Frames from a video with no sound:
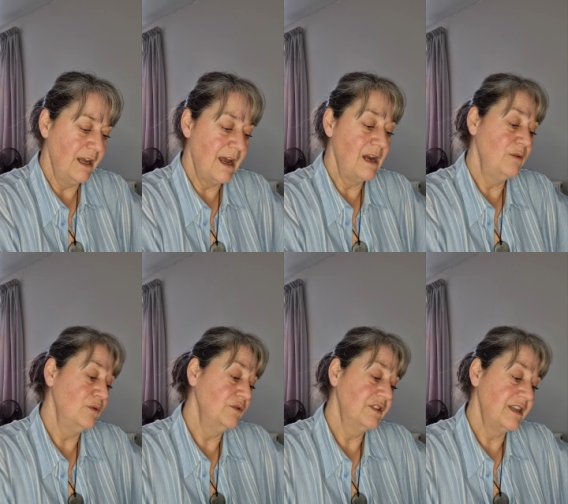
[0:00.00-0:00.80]
and I
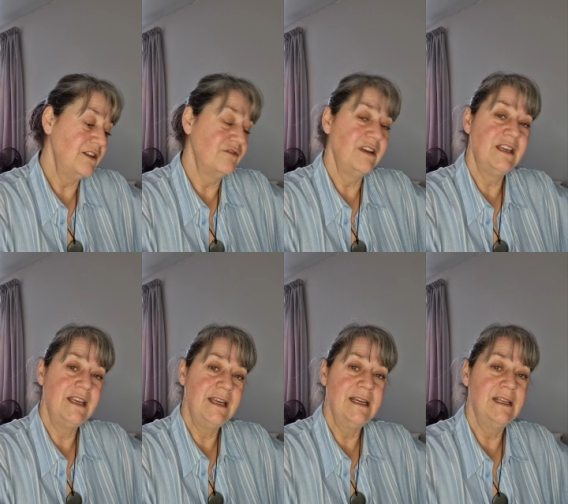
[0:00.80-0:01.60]
will send Reiki
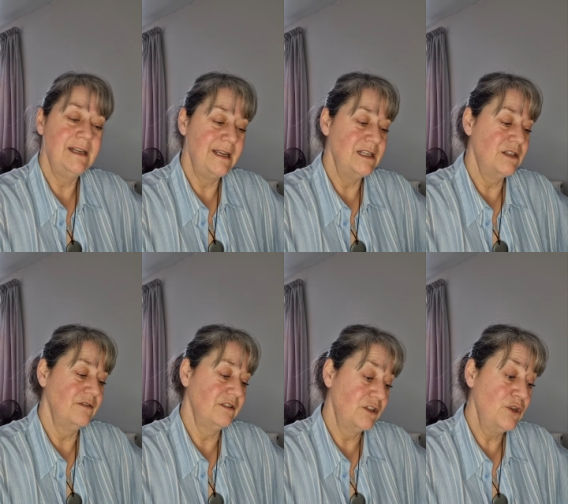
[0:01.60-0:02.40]
healing
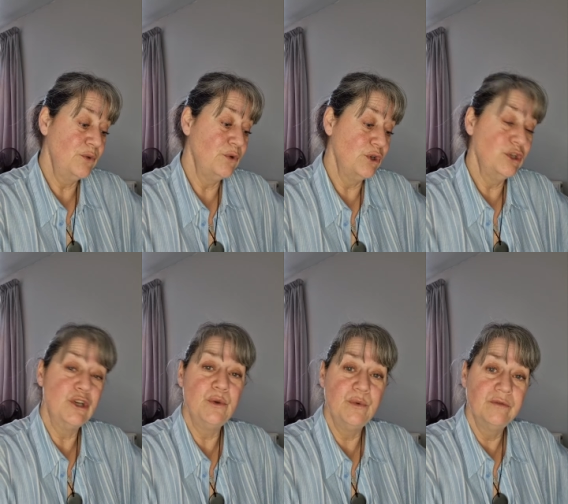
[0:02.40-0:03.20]
into to
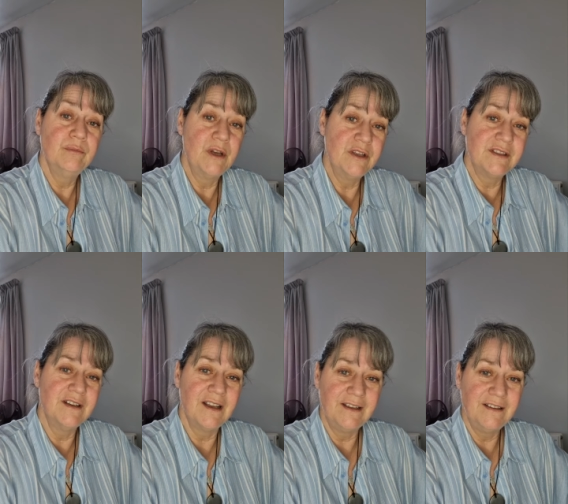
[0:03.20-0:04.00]
you
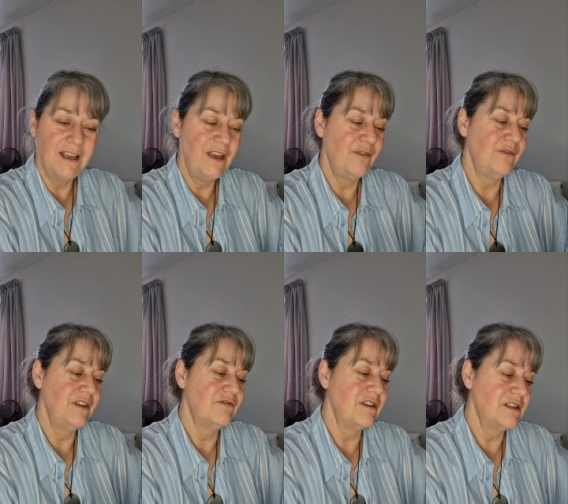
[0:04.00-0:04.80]
personally if
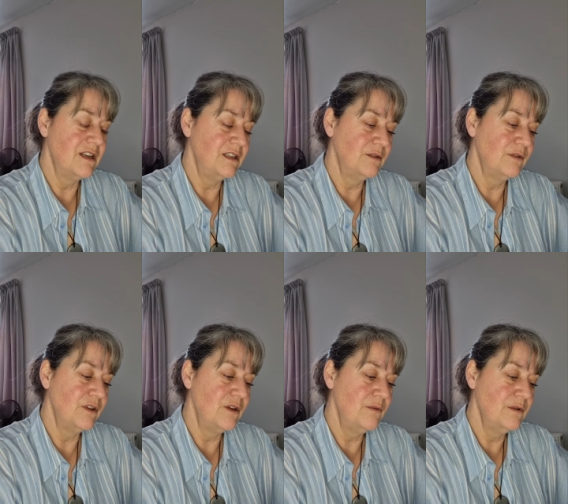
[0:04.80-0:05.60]
this resonates
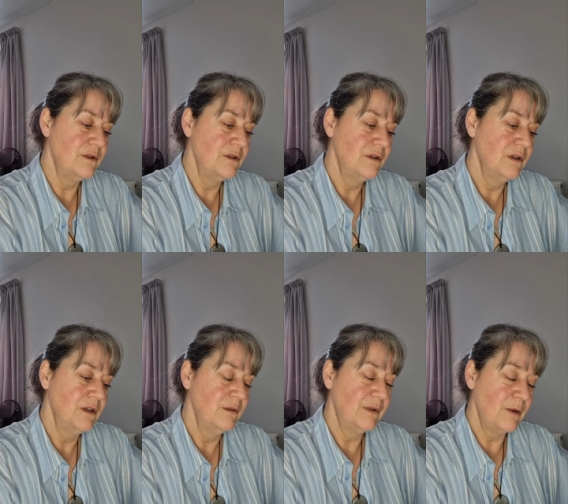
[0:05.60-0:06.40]
with you
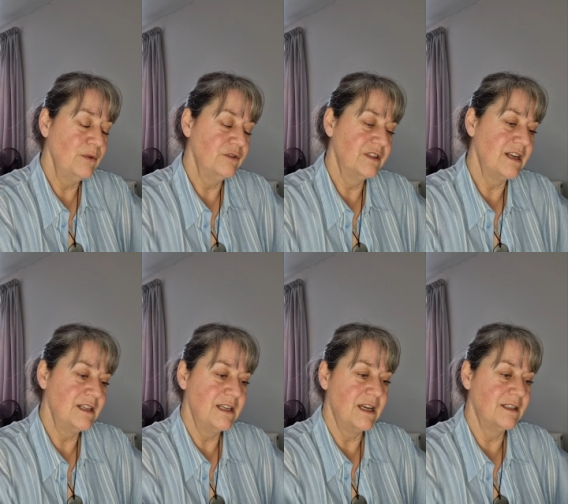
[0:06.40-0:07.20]
but I will
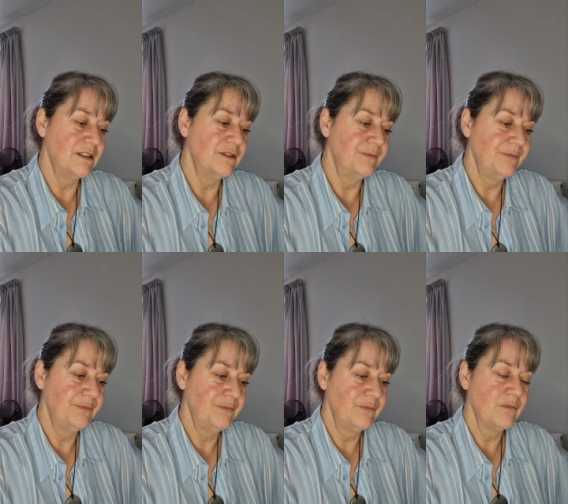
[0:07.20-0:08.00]
send it as a
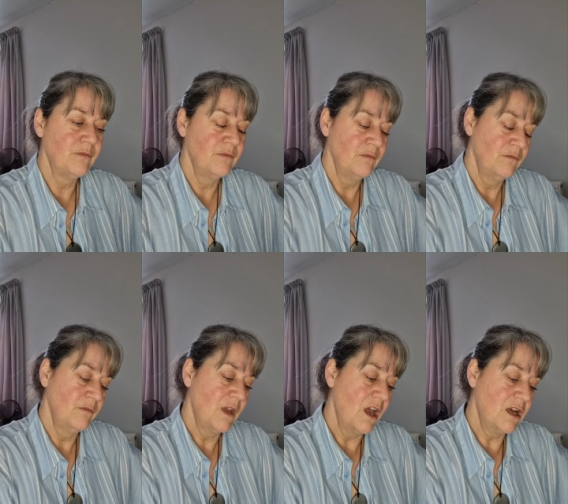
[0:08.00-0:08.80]

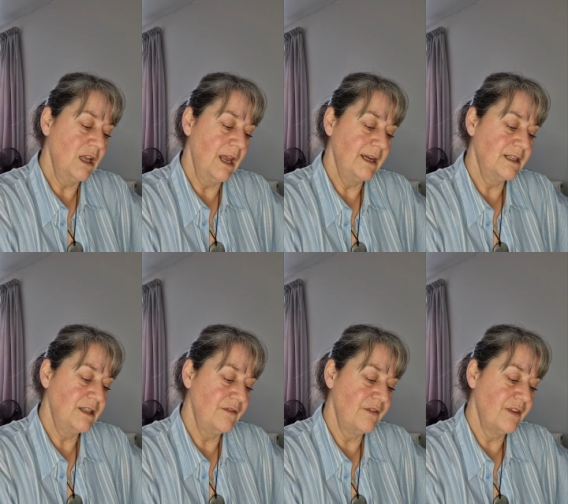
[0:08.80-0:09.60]
a
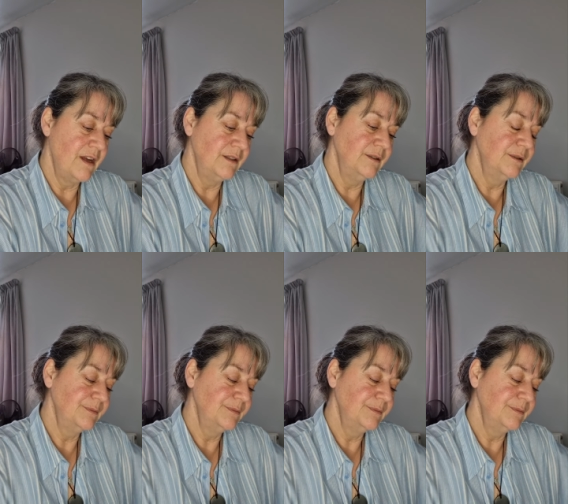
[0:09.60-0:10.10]
collective thing